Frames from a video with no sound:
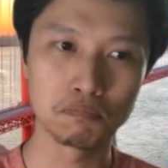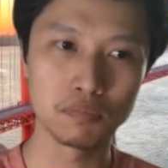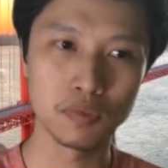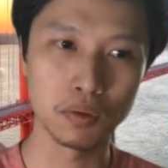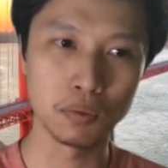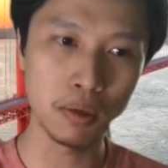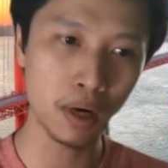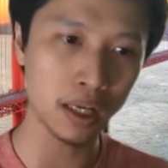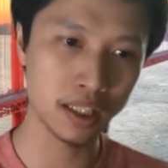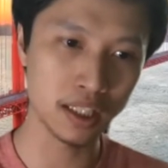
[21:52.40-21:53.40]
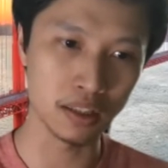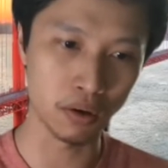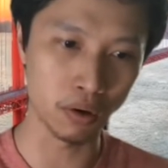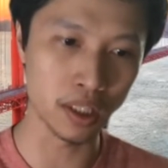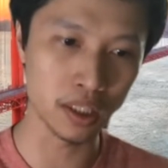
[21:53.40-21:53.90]
we want this
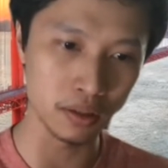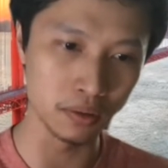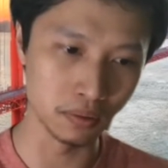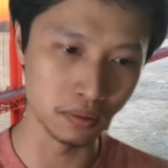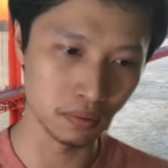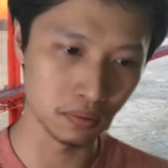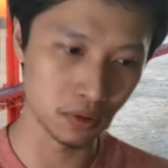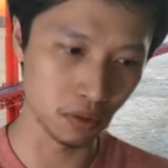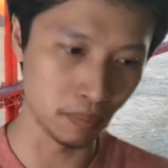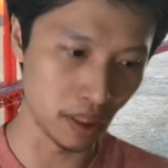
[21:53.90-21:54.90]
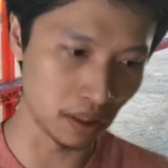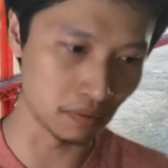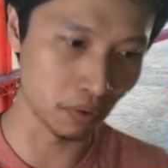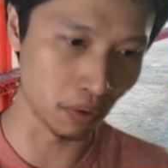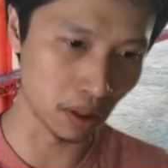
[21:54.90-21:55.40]
course to be
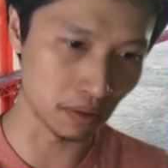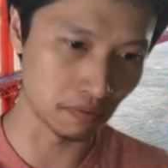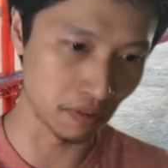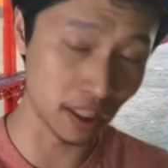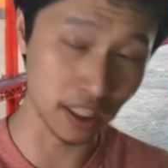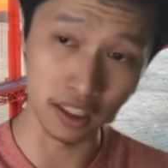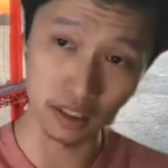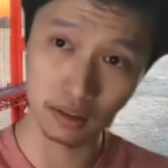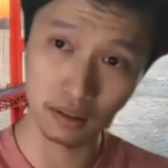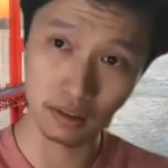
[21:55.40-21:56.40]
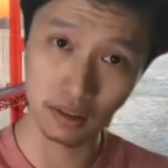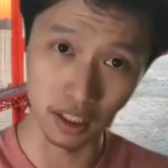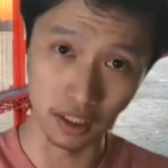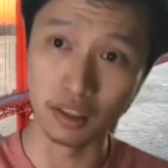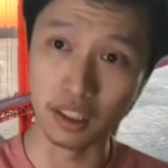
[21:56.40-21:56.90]
for very
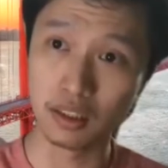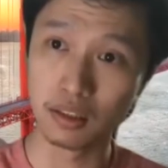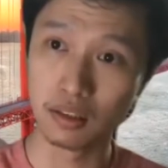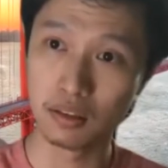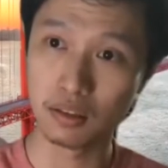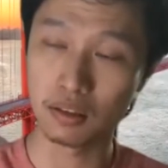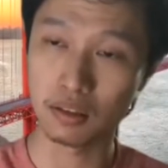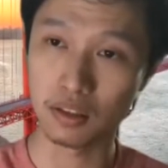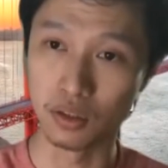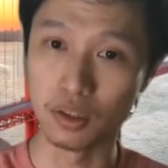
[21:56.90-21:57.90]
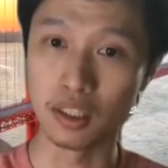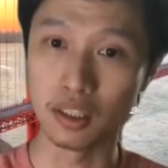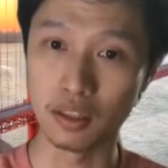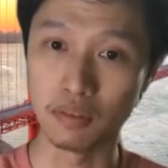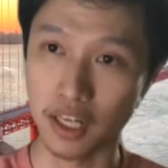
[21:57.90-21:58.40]
serious student
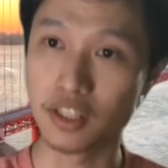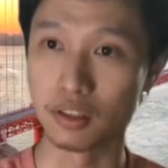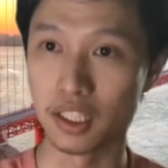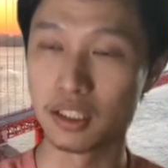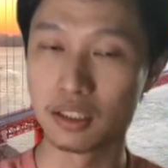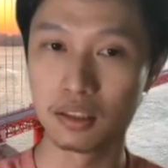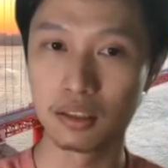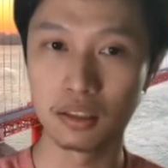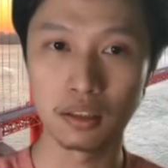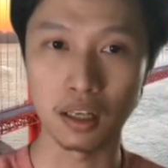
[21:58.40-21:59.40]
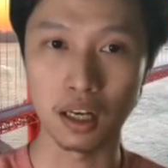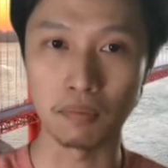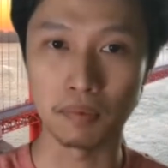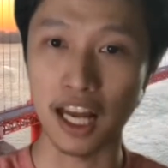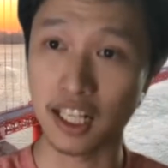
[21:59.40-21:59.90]
eventually.
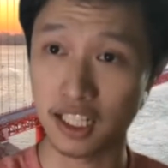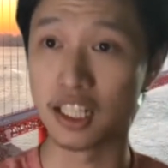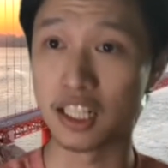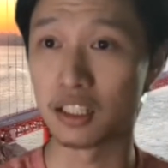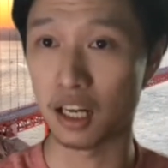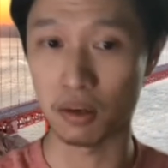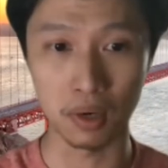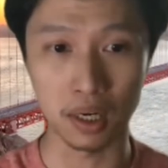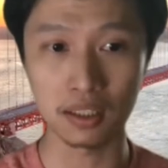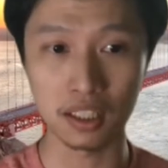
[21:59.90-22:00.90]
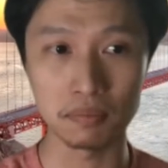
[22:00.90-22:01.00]
Like I said, I want them